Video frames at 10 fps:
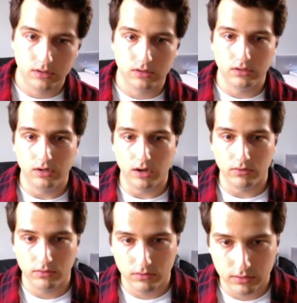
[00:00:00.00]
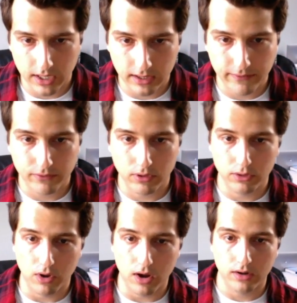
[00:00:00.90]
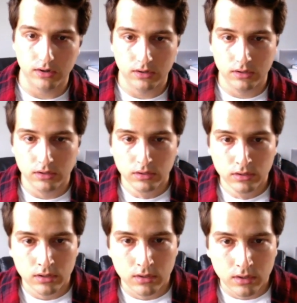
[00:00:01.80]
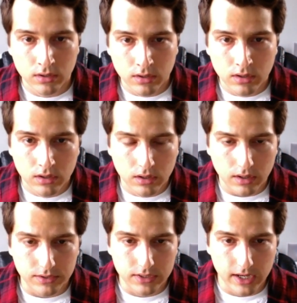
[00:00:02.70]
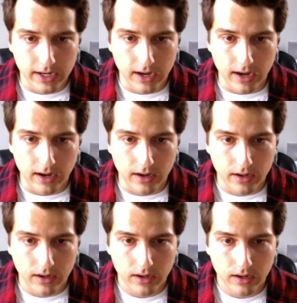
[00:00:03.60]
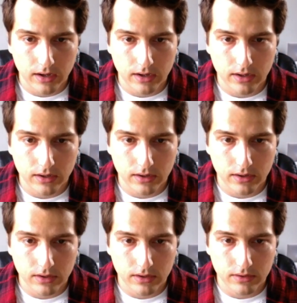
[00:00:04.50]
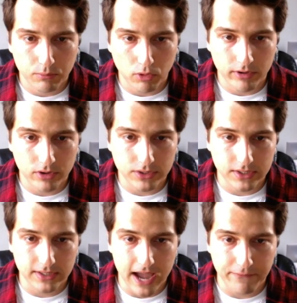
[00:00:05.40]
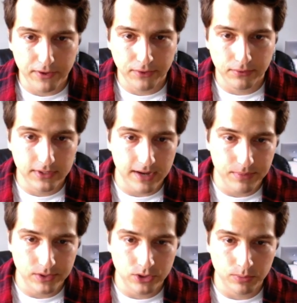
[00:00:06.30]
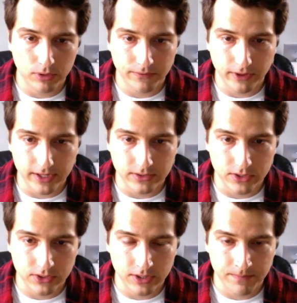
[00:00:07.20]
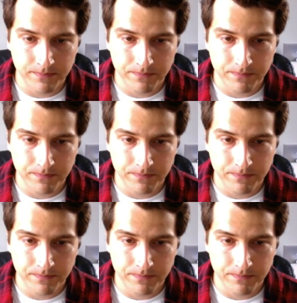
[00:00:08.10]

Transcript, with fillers: you know, take that for what you want. Let's say uh, Moriel says he's halfway through the Deadbeat Super Affiliate System.